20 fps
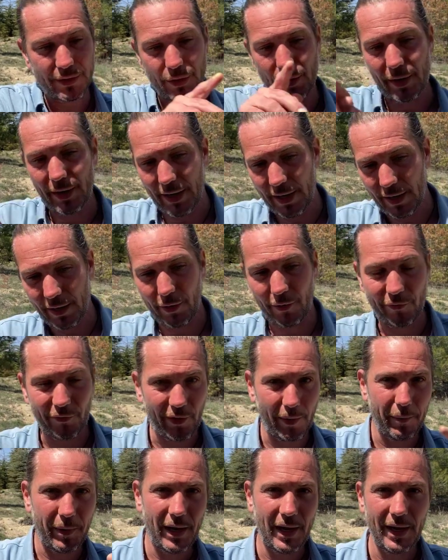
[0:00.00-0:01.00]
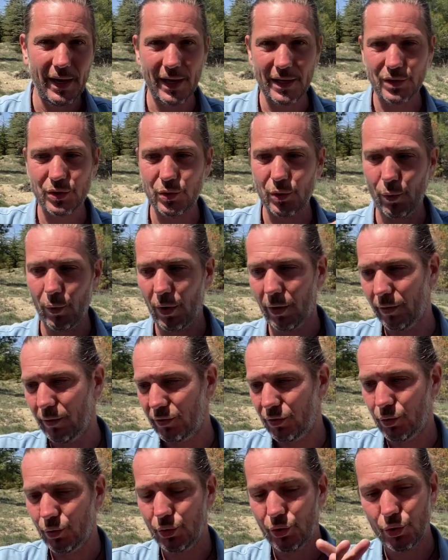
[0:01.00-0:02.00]
a link of family and so on,
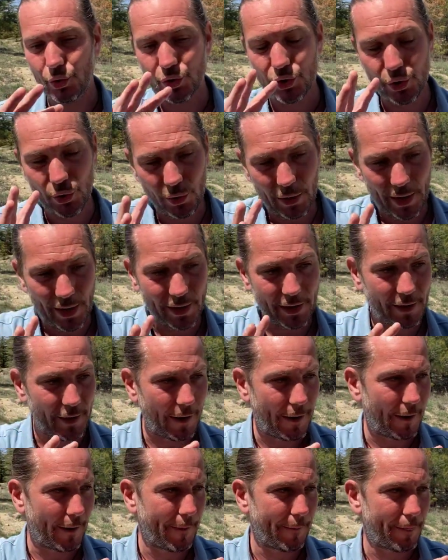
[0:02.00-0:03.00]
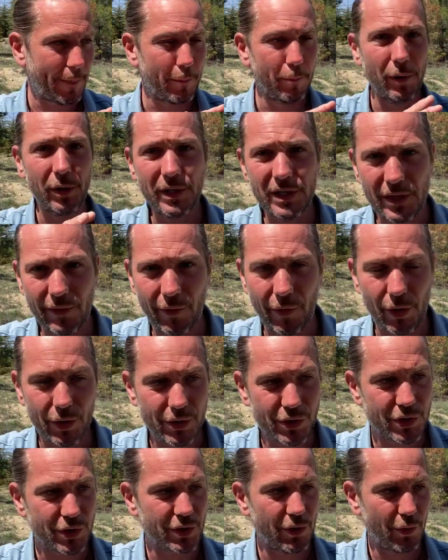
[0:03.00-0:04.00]
to show like
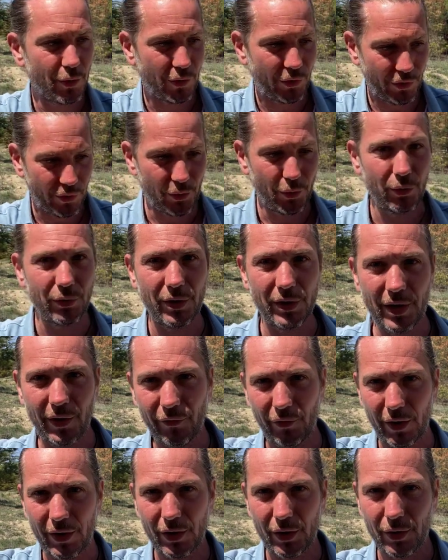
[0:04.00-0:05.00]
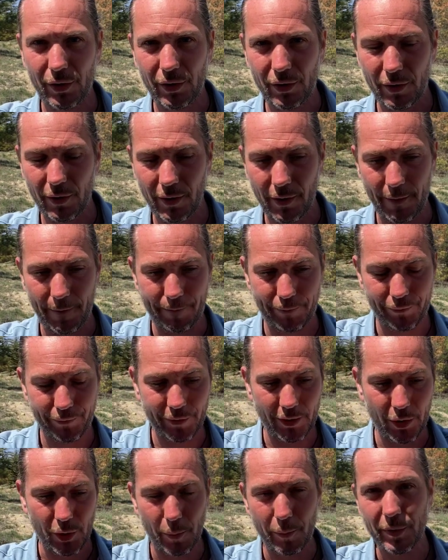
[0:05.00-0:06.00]
multiverse through the different
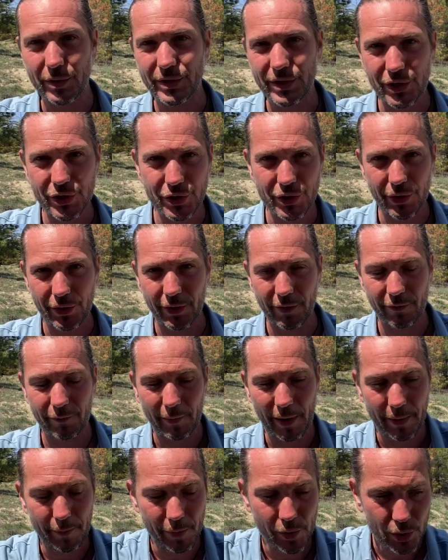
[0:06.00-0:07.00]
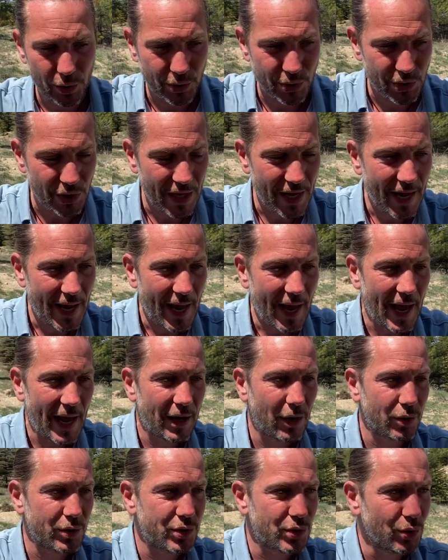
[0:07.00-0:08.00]
composition of my books, and
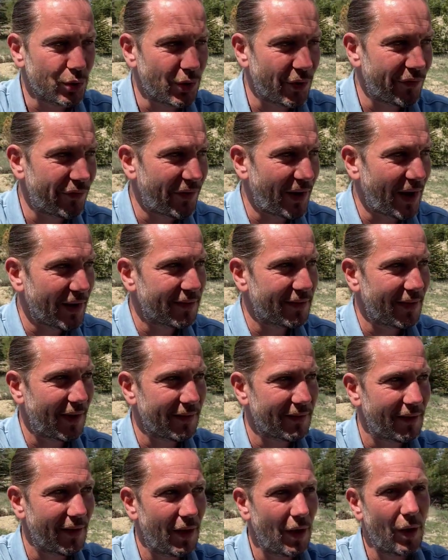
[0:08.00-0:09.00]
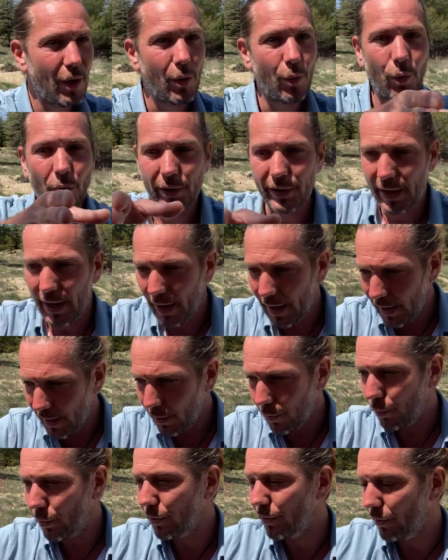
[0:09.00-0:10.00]
also the fact that one guy
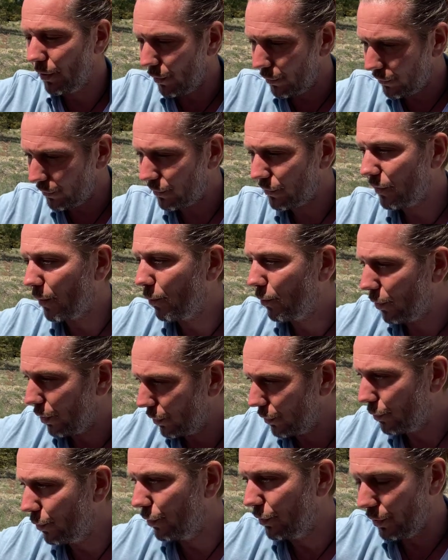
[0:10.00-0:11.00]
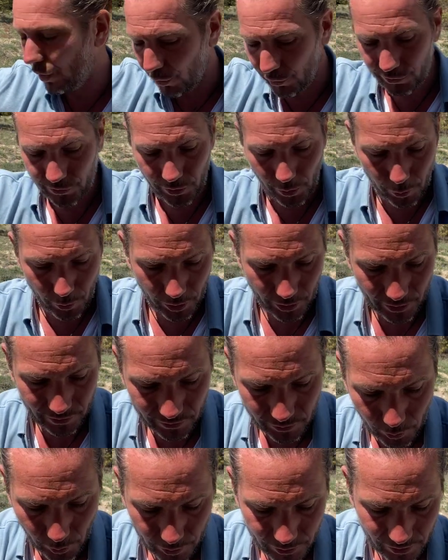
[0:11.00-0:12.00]
knows someone who knows someone and
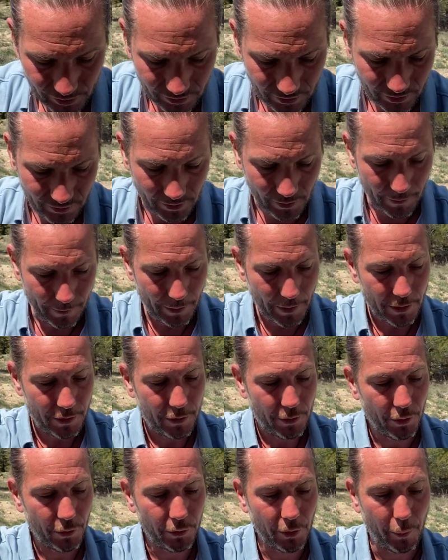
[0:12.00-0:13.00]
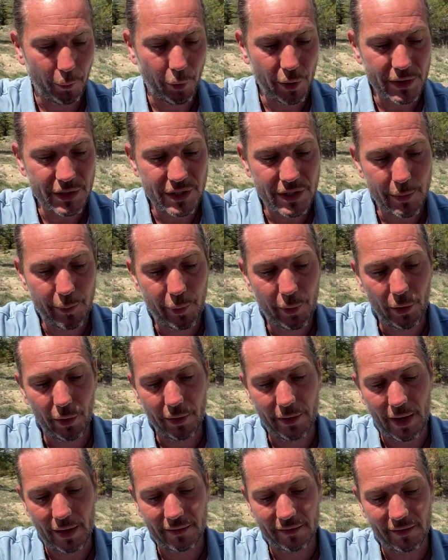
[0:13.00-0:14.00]
so on. This is, you know, the principle
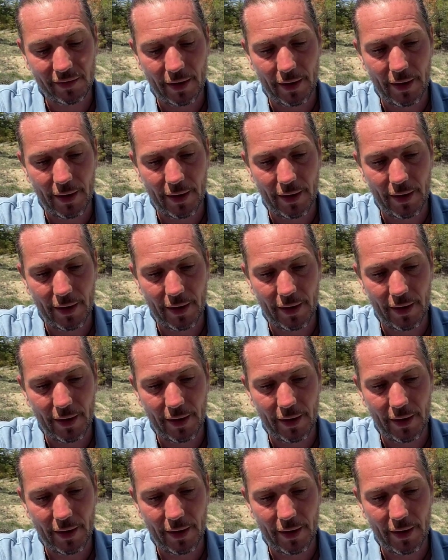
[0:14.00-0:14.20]
that